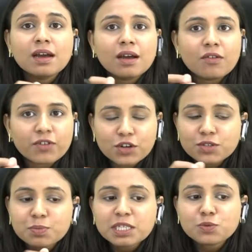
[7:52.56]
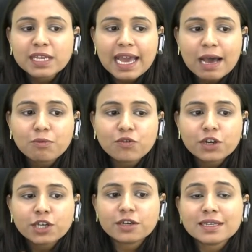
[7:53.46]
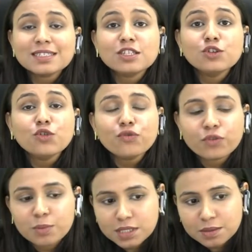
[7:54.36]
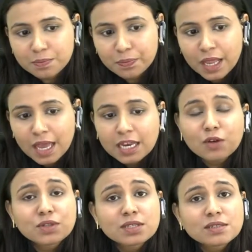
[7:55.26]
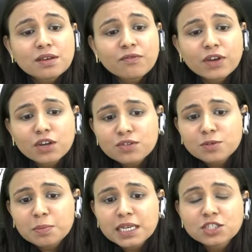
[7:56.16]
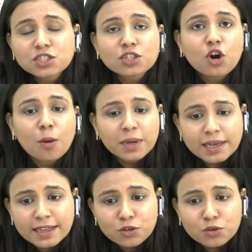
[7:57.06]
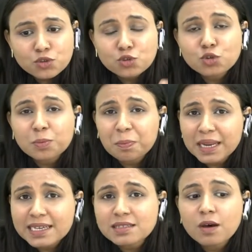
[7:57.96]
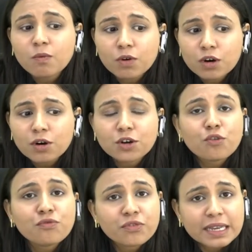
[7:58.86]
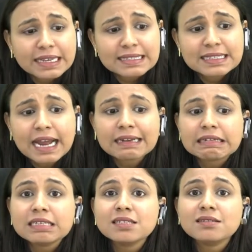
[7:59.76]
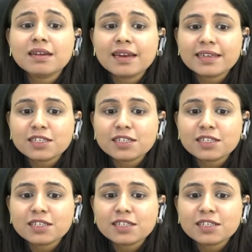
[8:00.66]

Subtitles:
figure of speech we have over here is euphemism. Now, this is a figure of speech commonly used to replace a word or phrase that is related